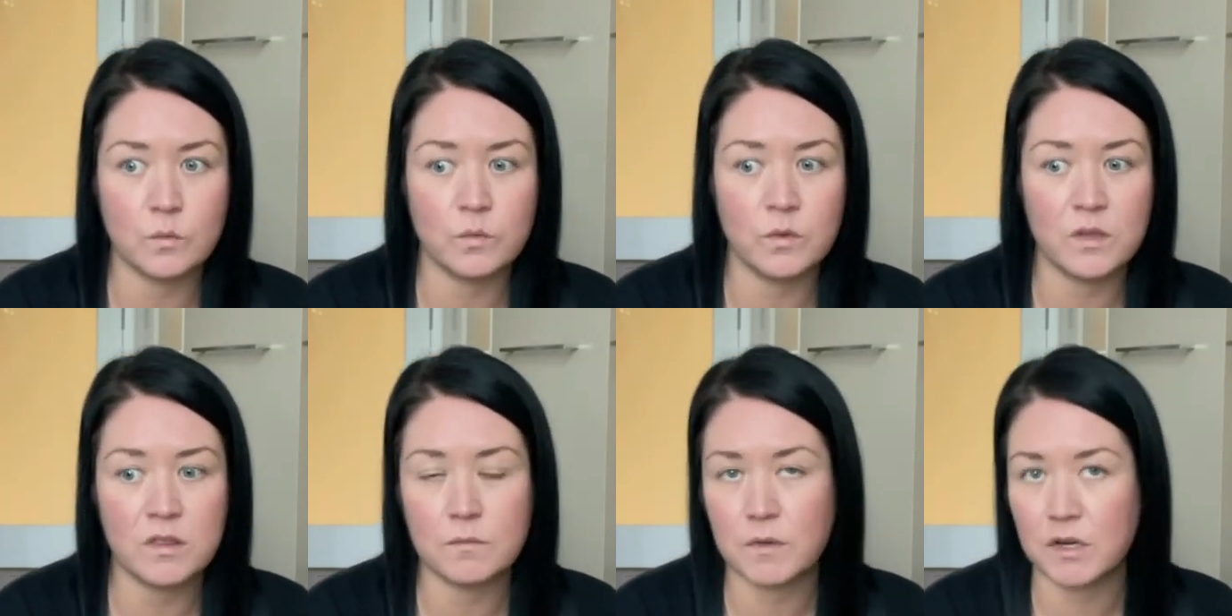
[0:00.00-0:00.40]

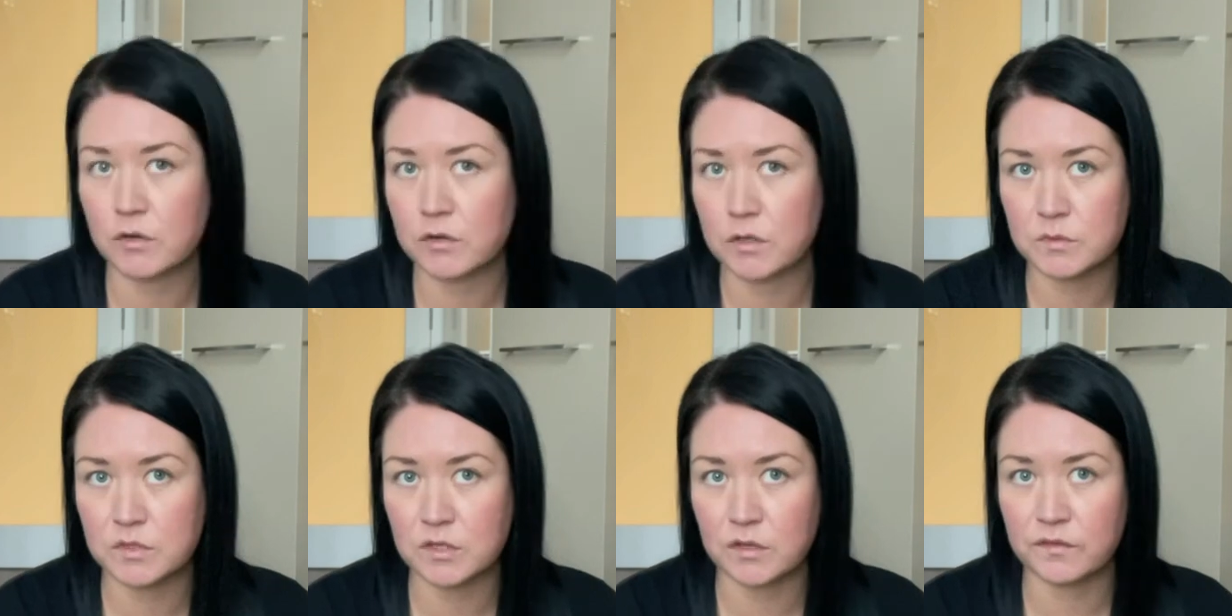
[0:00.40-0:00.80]
with my
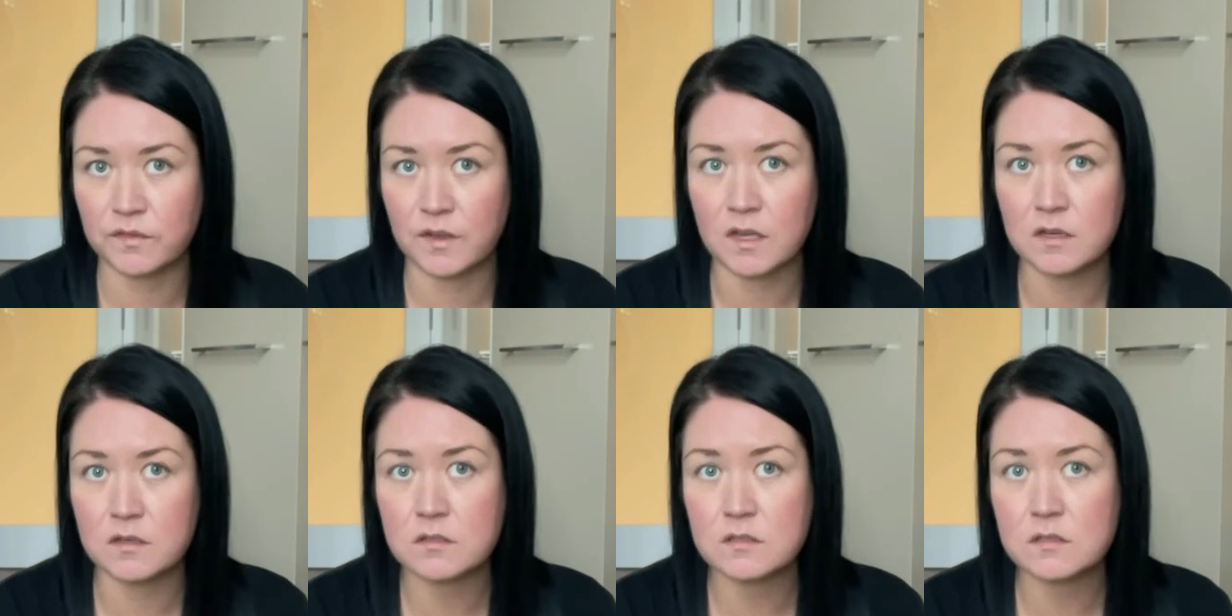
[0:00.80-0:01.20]
crypto
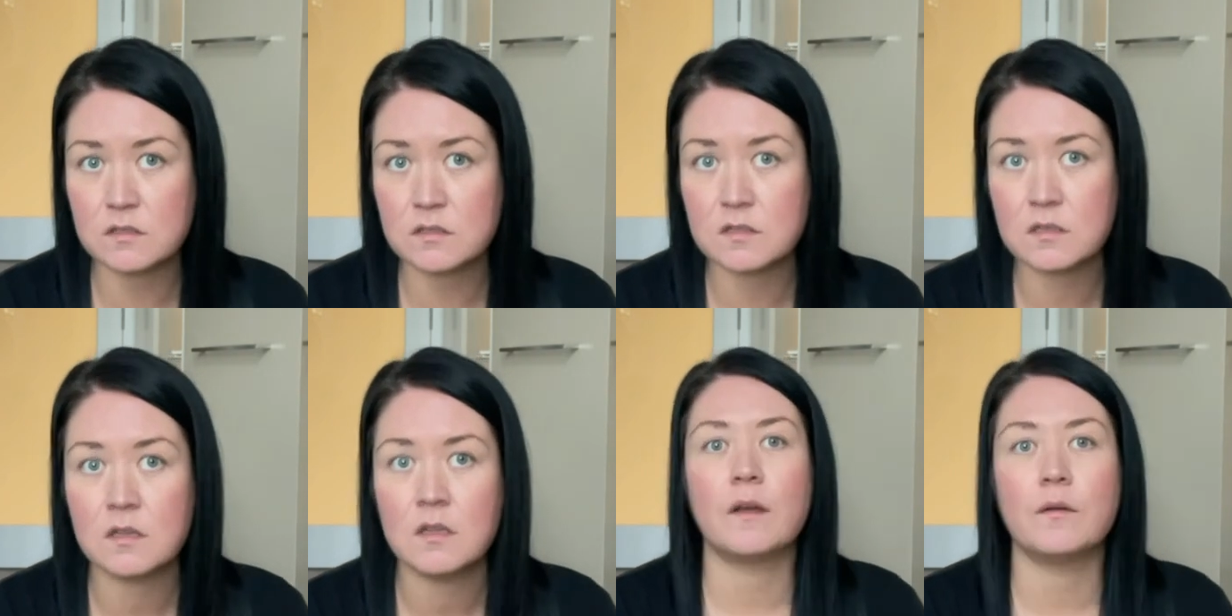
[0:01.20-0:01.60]

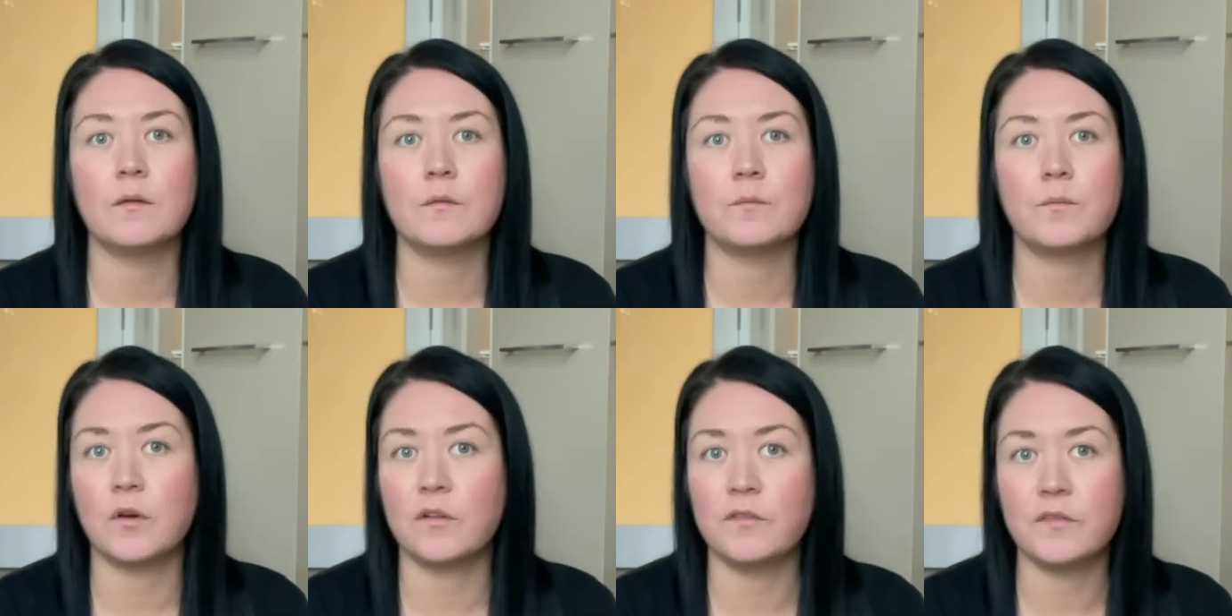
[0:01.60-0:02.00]
funds,
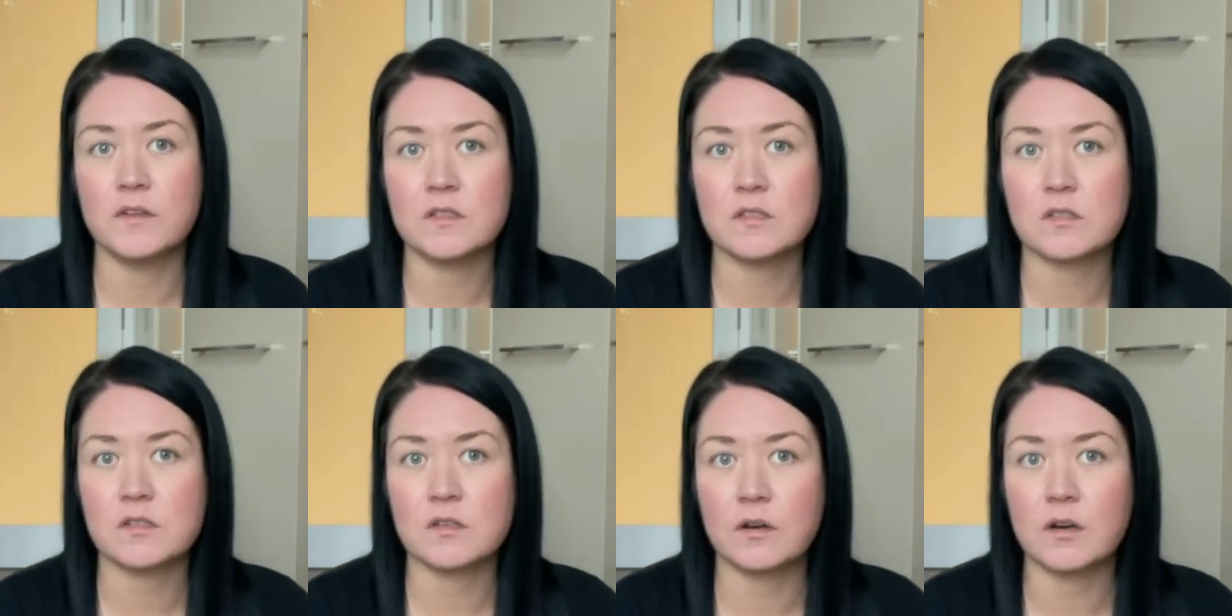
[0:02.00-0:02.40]

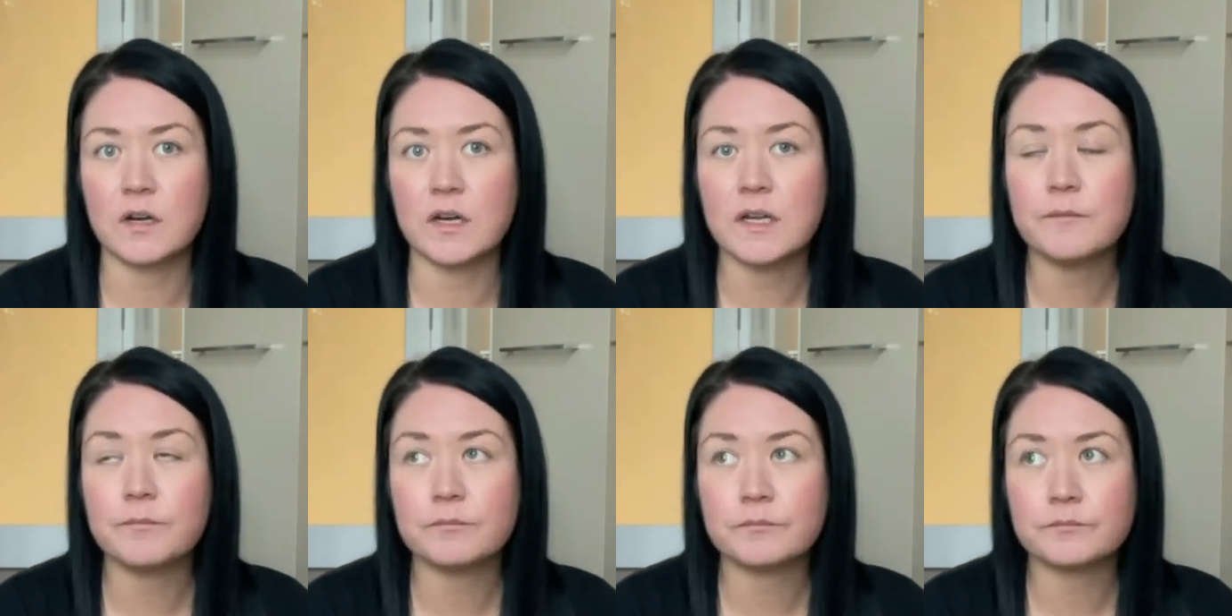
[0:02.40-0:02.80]
profits,
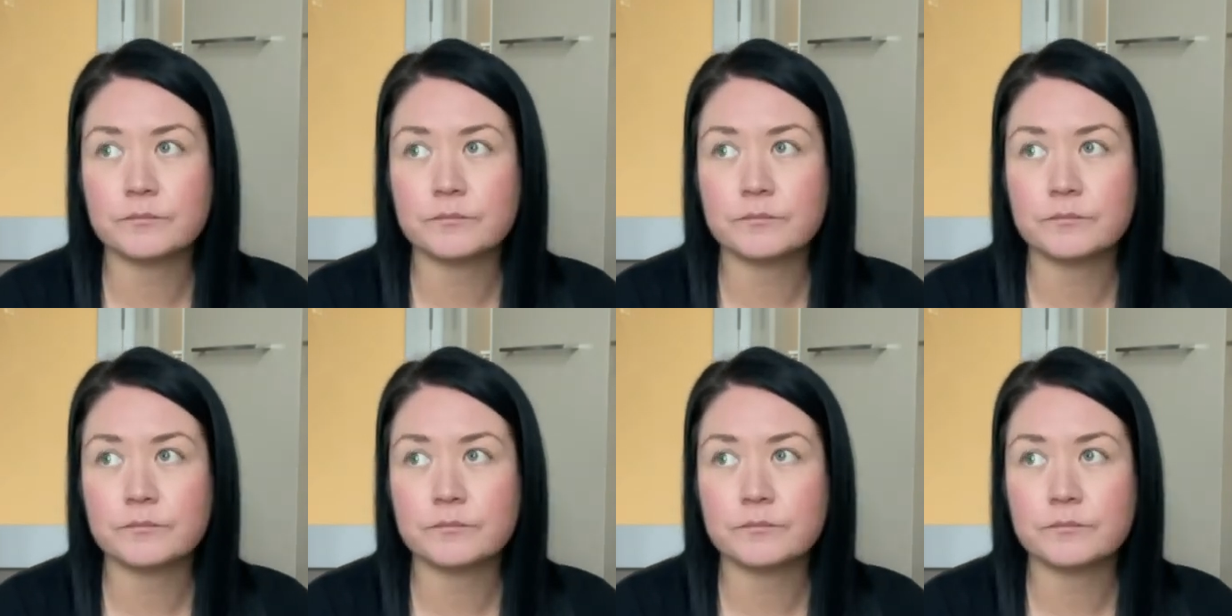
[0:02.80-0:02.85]
sorry,